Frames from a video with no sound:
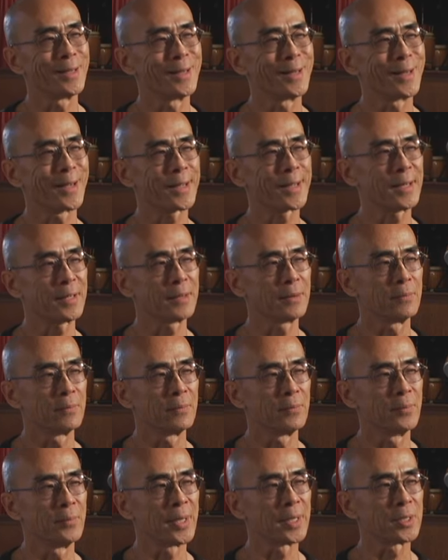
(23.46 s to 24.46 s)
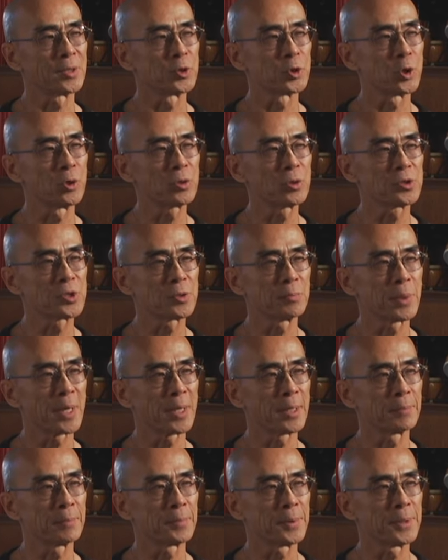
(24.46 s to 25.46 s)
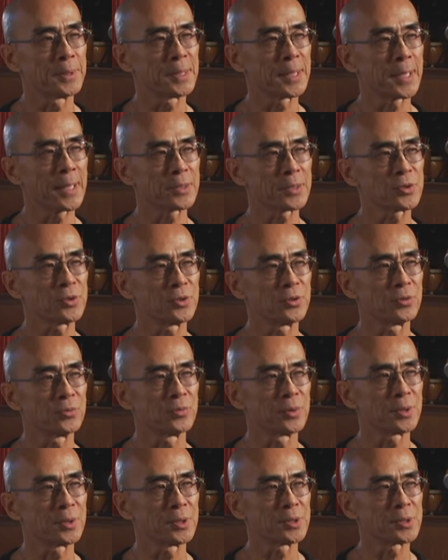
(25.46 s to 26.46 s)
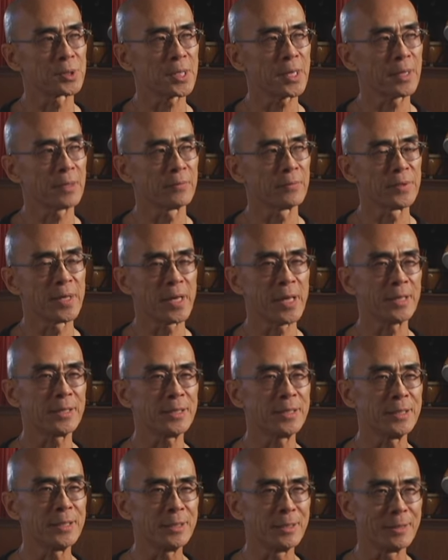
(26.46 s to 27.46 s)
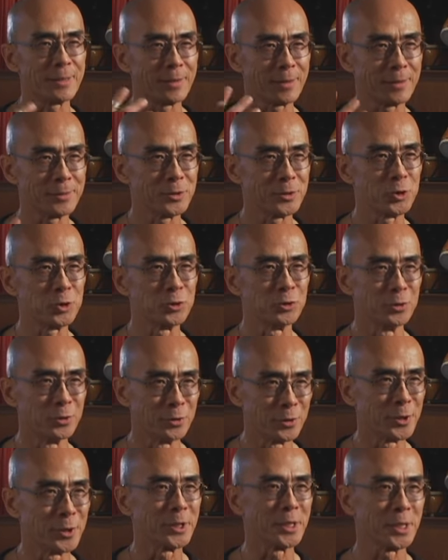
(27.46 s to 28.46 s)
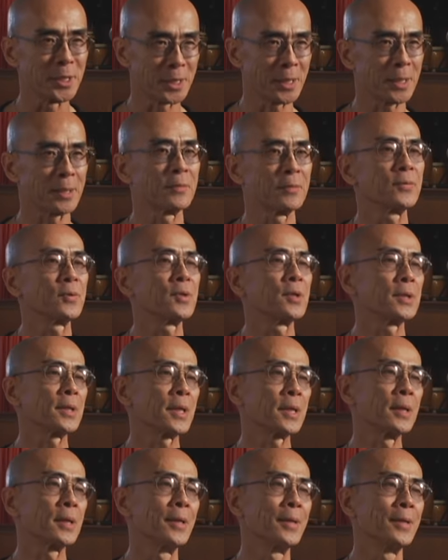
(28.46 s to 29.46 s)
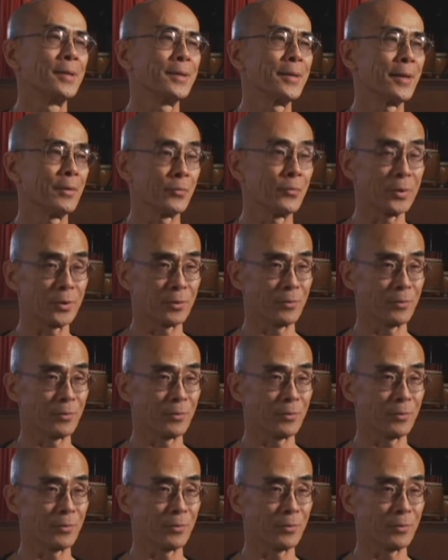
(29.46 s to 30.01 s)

I kind of make jokes about it, but it has to do with this kind of Yankee ingenuity kind of thing that